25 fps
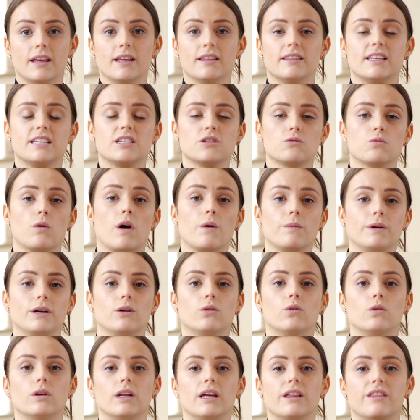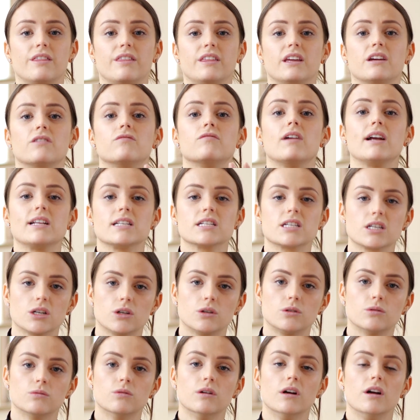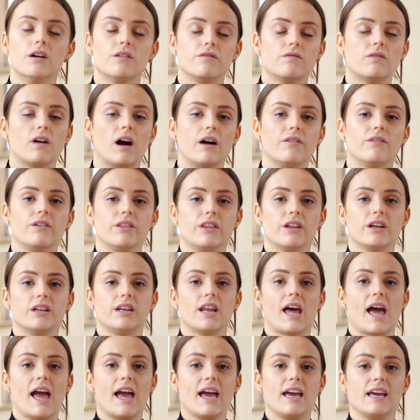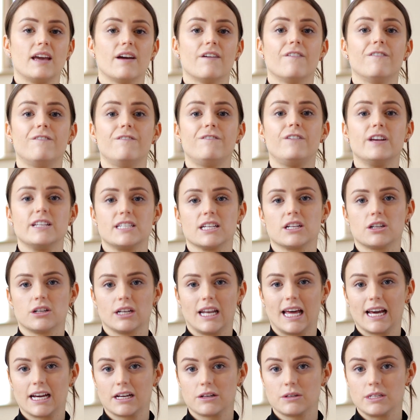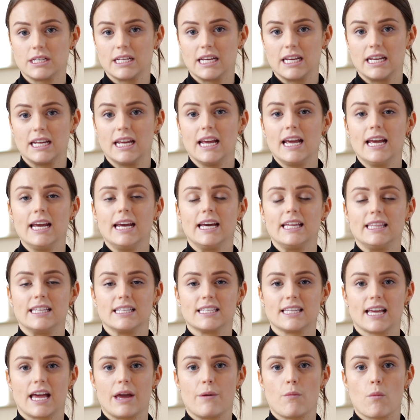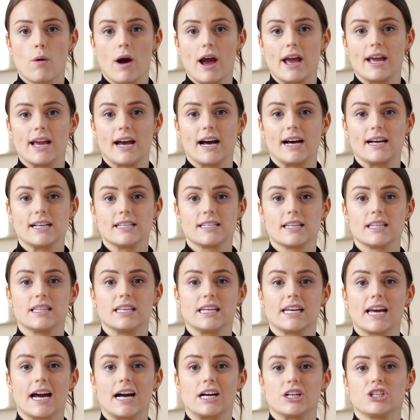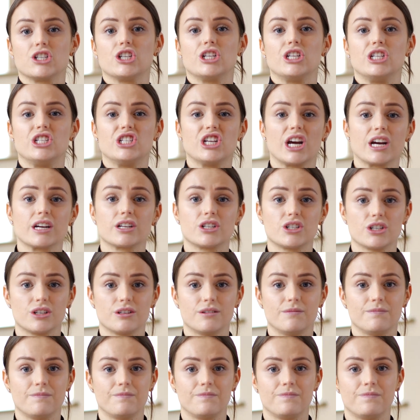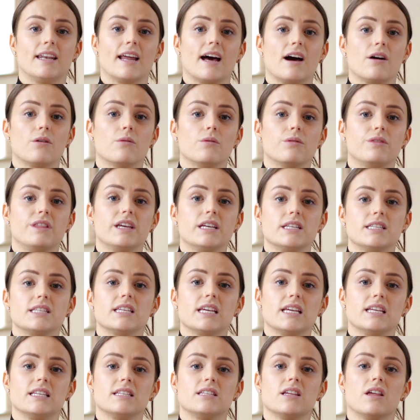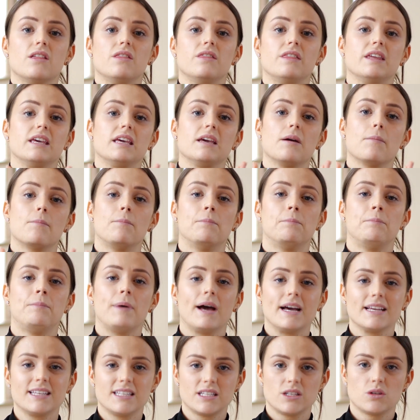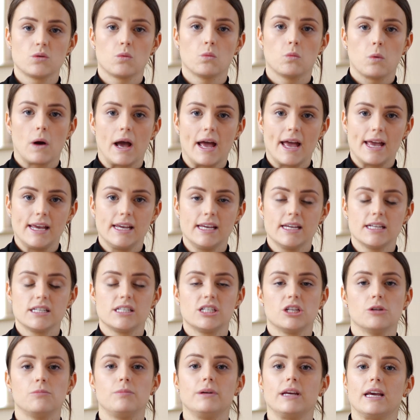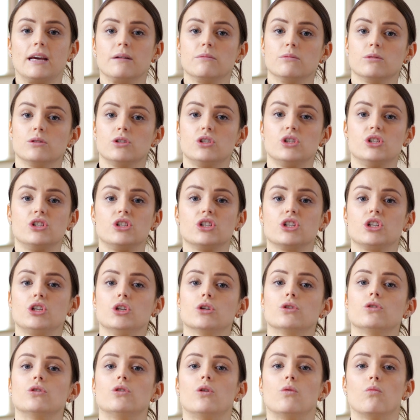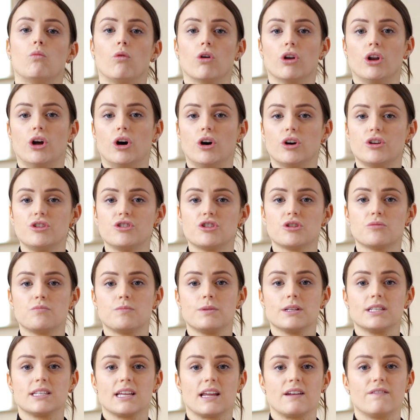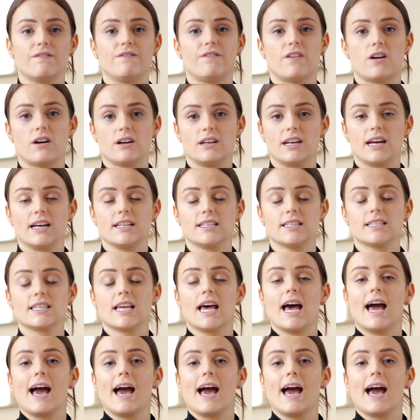This is why we call it theoretical rather than a physical equity in the same way as the cash injection. Now, this is the best way to be able to secure 100% finance